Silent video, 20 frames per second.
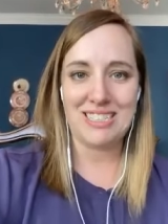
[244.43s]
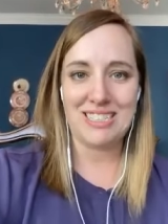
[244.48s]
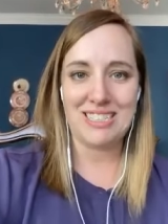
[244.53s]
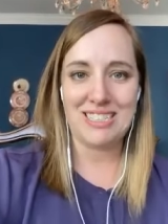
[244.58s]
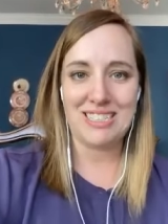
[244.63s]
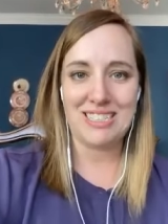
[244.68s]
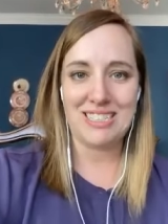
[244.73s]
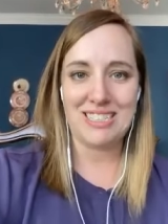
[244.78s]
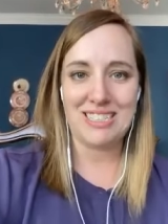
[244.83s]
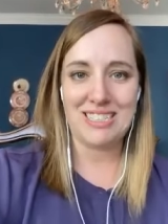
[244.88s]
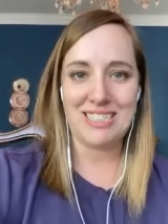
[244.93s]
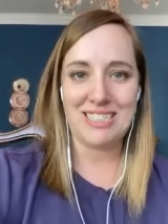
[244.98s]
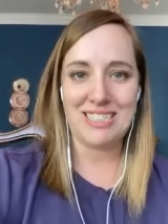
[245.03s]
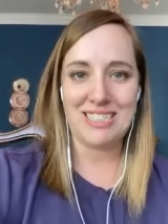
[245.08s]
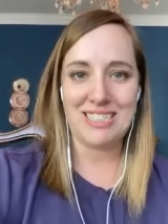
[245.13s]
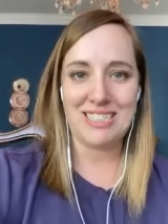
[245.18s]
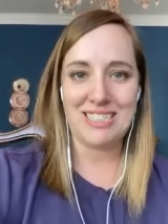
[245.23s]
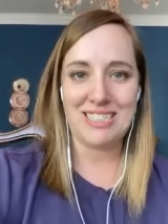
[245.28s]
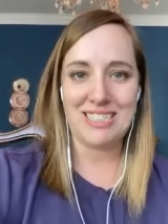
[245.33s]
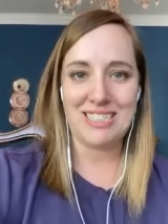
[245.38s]
And that's when we
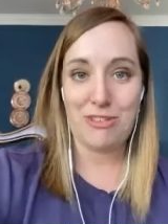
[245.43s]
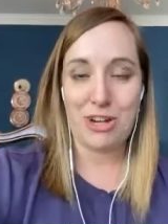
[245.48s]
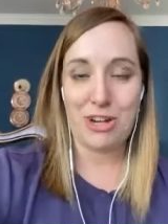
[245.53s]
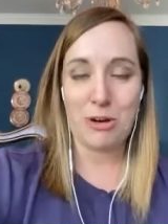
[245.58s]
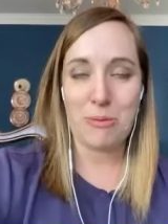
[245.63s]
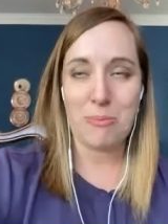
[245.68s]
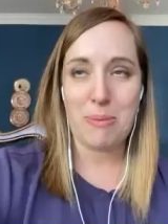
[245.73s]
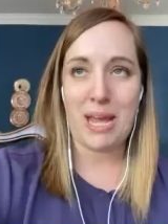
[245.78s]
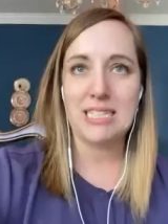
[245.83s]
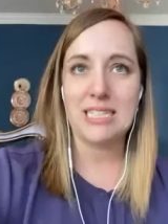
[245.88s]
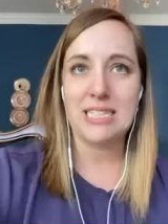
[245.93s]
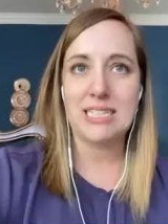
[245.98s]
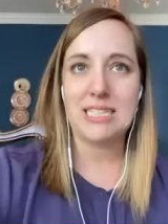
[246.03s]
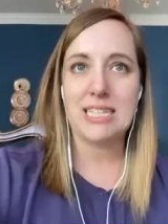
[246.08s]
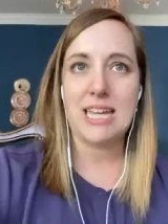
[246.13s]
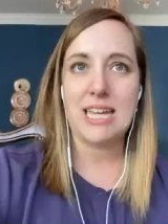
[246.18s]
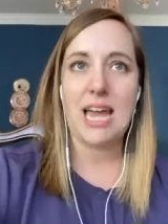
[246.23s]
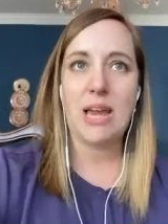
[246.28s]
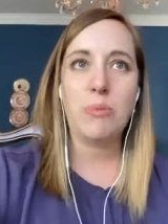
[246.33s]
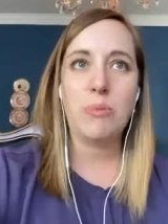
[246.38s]
busted out the finger
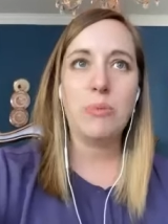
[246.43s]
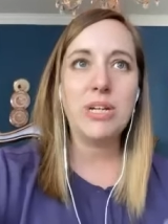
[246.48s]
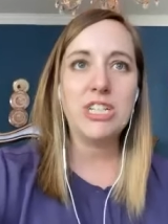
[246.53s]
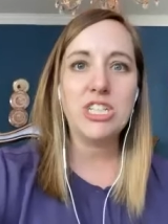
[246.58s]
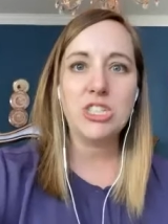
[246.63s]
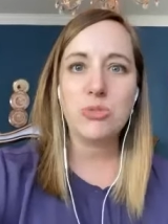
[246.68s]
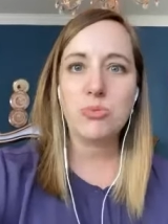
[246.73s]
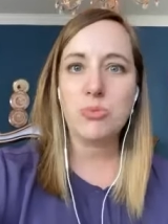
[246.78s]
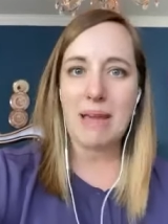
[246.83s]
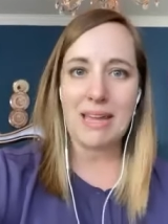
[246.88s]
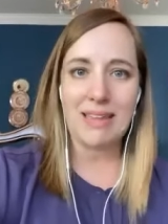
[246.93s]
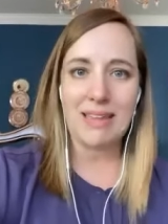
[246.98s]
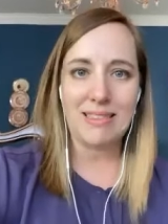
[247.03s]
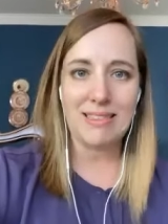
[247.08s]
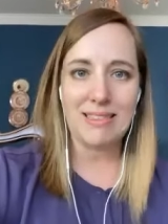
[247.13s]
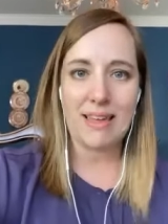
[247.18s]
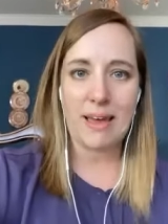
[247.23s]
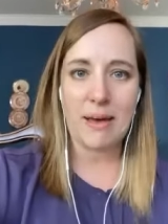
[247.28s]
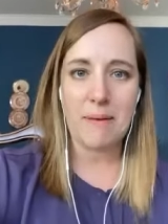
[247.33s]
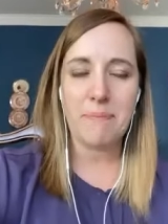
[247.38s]
paints and we just
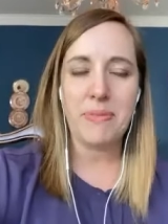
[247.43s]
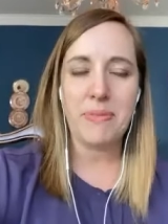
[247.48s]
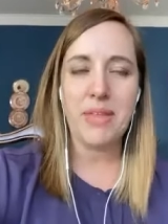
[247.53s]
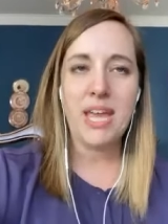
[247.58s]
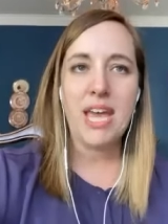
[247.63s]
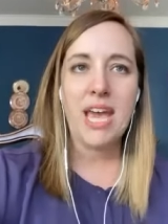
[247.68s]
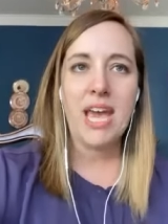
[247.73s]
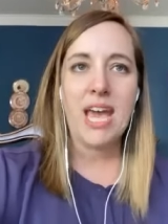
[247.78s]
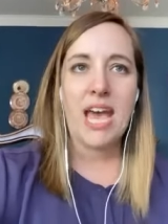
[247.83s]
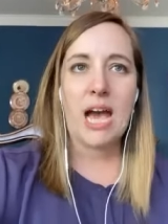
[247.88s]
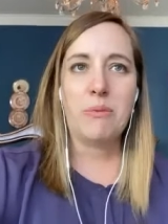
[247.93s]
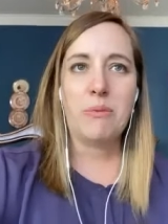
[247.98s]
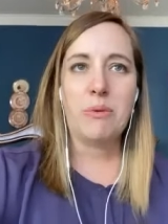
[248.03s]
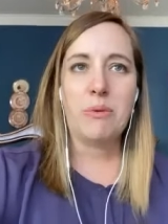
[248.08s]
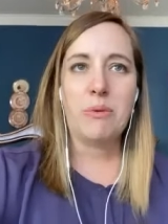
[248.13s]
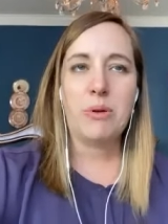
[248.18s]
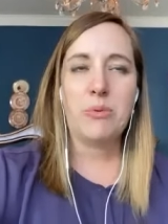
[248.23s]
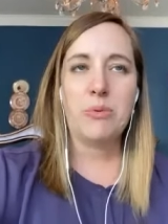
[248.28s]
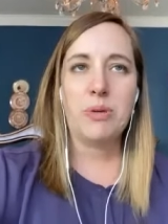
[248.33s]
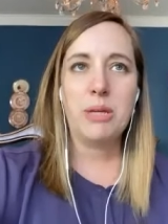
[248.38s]
remade them
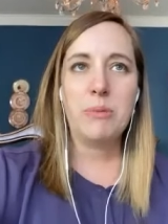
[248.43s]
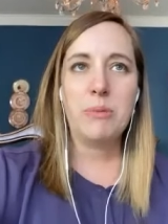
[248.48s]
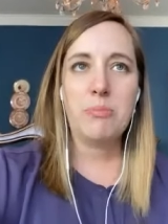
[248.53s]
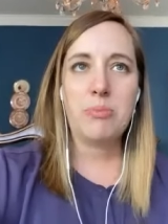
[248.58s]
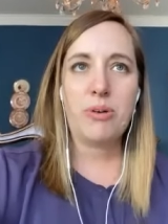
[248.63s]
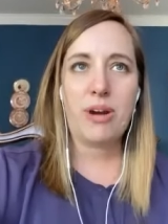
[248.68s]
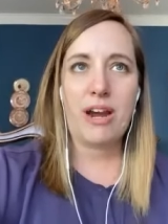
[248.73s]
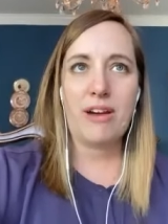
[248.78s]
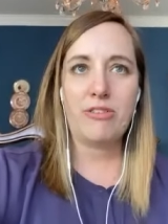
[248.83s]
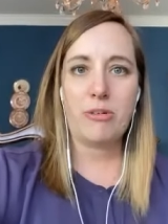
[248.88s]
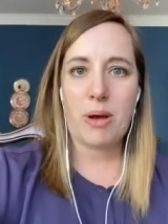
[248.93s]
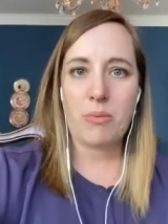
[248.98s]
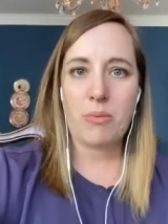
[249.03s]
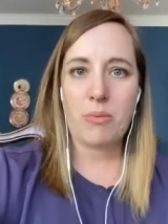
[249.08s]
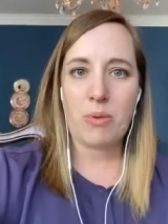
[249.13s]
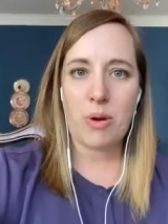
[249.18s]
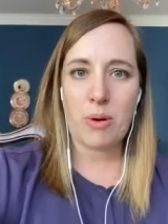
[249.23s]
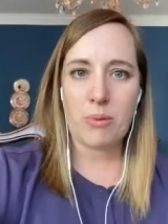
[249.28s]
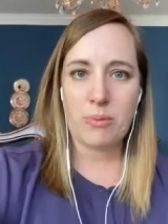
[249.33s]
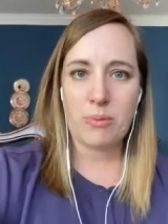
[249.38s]
and we were really prayerful
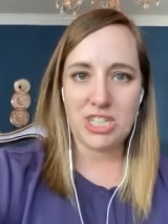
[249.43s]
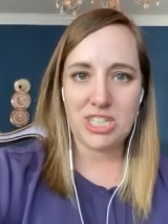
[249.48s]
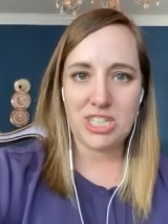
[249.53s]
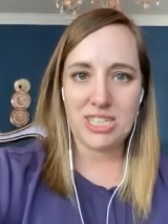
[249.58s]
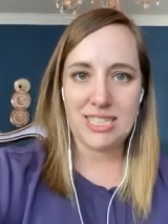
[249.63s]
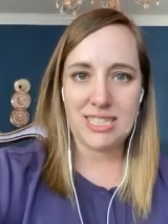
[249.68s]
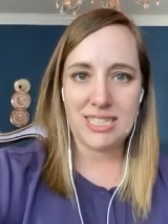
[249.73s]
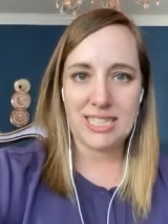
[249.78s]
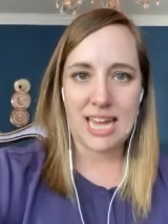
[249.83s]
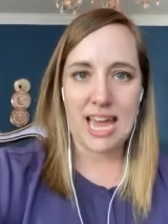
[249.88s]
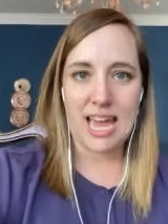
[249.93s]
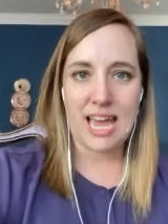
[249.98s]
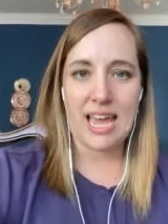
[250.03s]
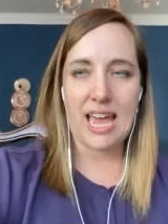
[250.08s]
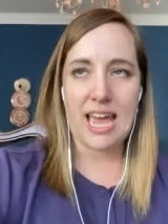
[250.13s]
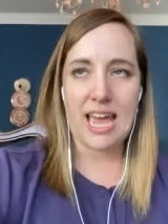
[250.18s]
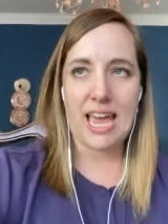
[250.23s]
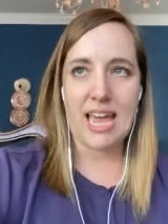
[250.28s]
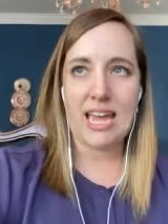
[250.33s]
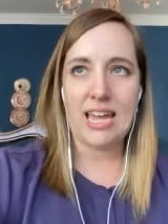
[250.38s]
about what we should
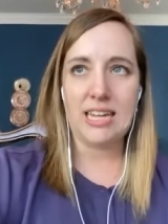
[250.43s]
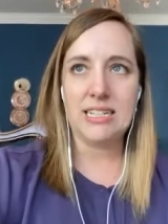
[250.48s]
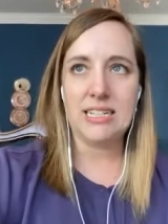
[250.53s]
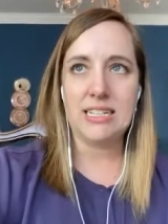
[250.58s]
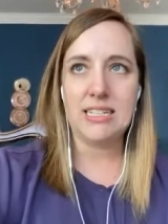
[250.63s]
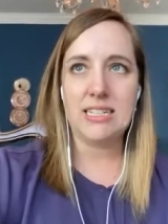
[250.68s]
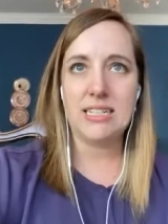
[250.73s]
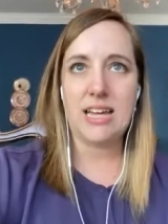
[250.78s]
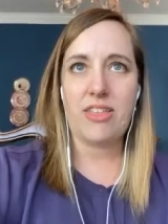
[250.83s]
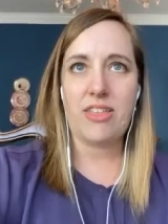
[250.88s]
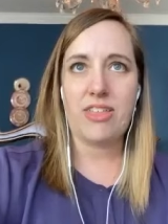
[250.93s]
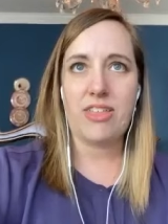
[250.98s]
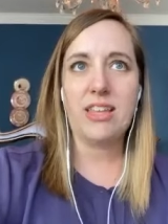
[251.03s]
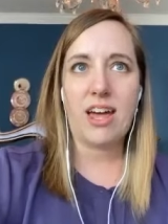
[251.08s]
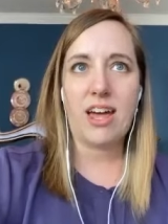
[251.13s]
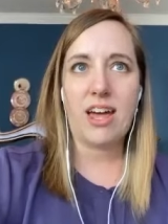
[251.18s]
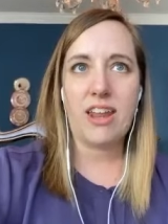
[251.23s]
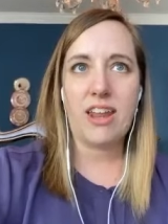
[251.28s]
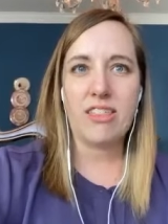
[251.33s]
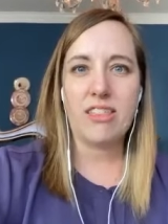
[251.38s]
say. And I think
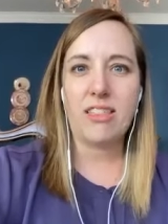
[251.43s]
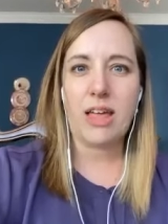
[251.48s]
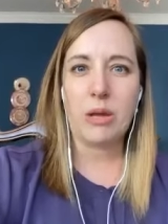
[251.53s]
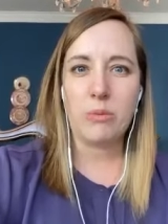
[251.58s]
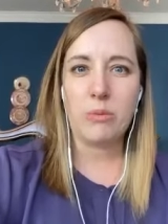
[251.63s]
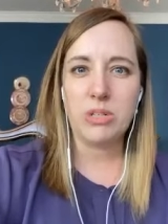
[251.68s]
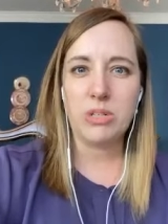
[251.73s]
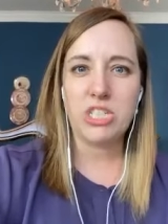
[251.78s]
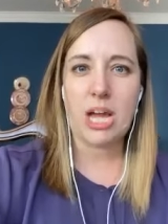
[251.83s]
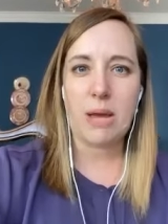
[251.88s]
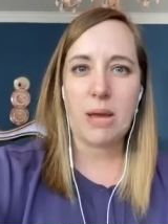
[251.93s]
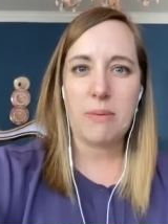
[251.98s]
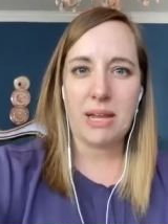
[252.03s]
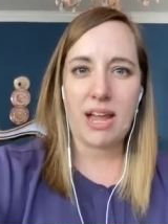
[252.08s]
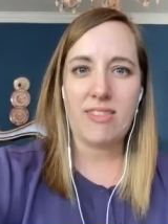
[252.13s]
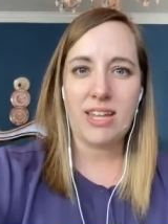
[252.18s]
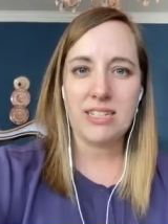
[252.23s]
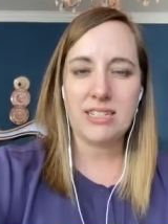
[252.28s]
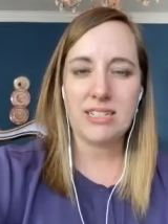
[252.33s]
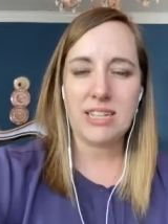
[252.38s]
a lot of the language coming
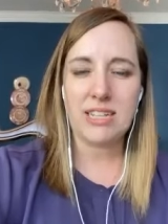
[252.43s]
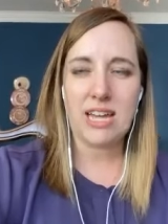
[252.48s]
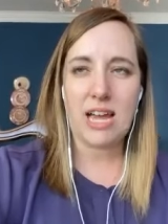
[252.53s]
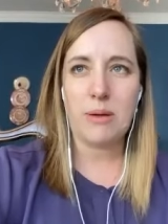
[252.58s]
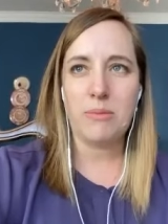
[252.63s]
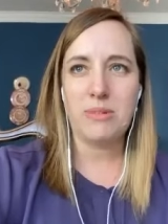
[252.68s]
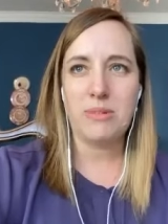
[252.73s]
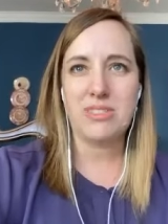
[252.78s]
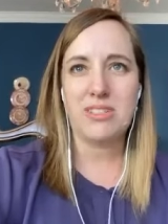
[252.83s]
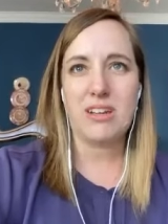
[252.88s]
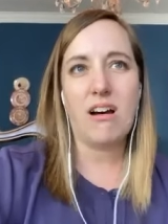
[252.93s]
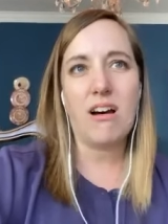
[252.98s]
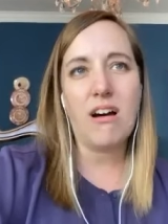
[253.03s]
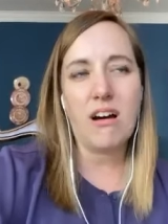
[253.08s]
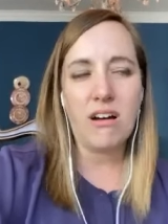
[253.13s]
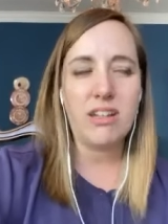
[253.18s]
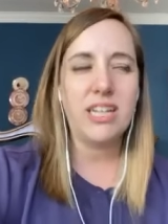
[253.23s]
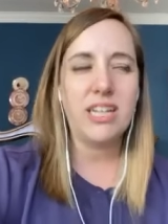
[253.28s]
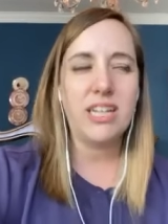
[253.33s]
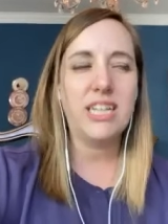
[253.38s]
out of that time was,
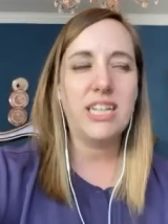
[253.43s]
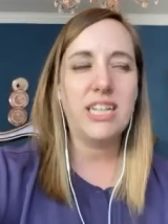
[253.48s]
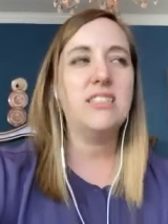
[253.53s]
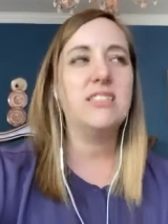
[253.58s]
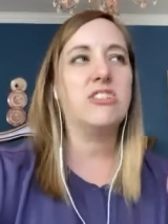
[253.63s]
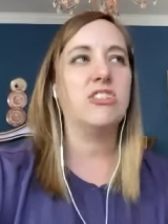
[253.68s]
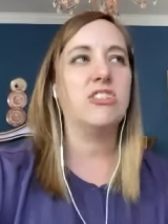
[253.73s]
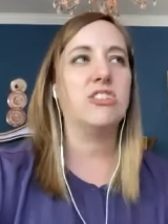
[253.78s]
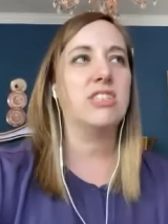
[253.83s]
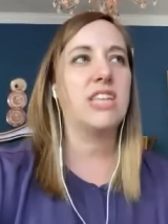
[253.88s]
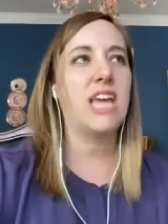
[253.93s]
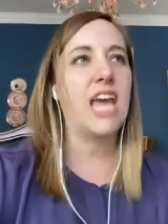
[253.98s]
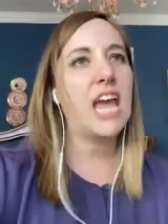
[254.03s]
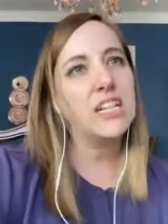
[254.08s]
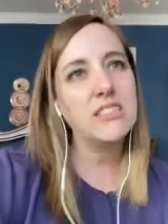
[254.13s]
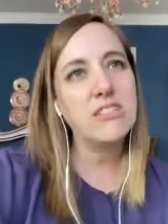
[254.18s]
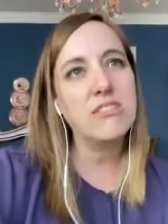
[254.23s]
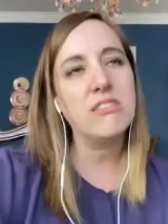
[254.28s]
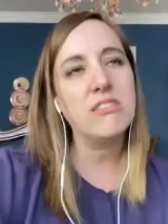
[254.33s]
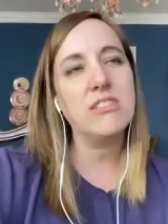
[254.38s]
oh, Easter is
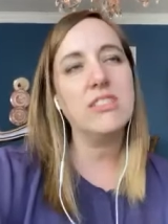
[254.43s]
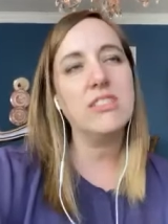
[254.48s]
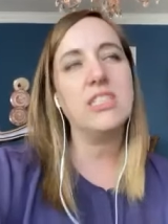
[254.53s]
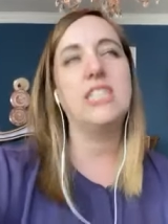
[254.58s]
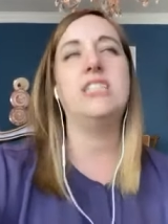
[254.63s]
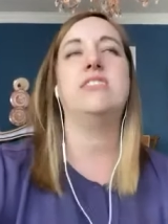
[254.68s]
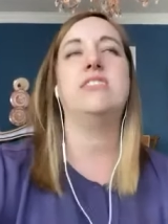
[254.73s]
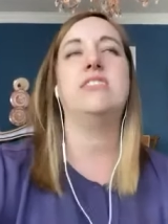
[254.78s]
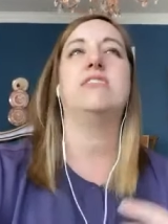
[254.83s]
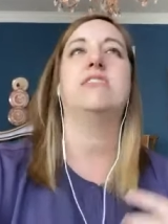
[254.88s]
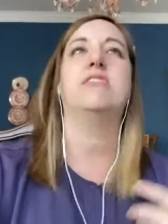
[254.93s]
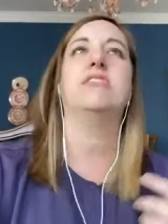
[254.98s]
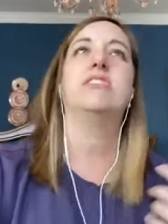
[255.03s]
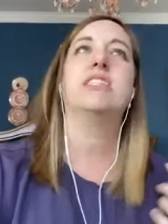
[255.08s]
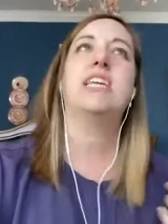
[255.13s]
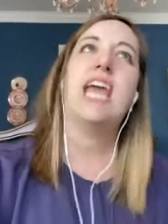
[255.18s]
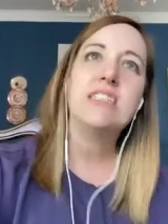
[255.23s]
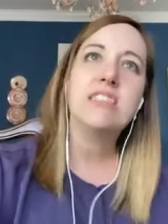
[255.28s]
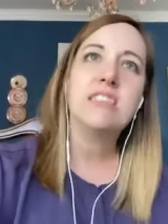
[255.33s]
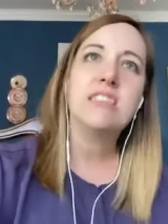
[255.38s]
canceled, Easter
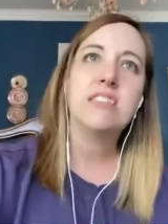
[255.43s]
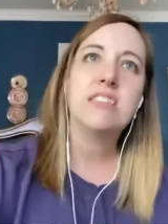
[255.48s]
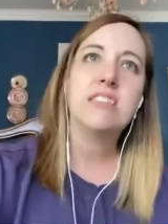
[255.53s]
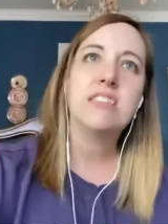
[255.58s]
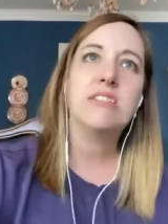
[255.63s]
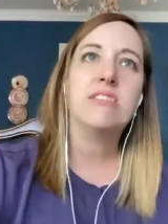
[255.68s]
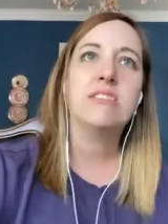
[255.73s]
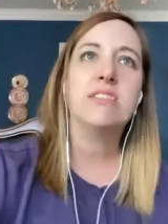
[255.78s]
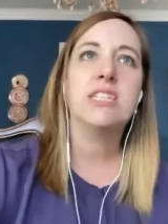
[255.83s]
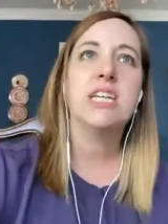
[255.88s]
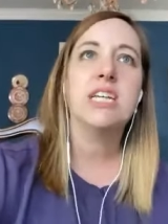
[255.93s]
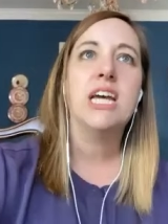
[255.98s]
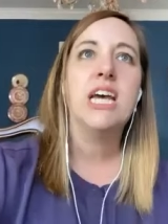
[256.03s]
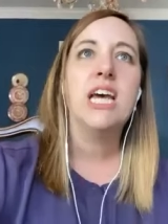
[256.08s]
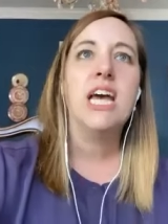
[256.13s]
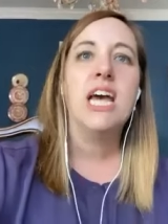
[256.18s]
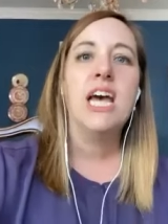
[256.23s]
is canceled. Mm.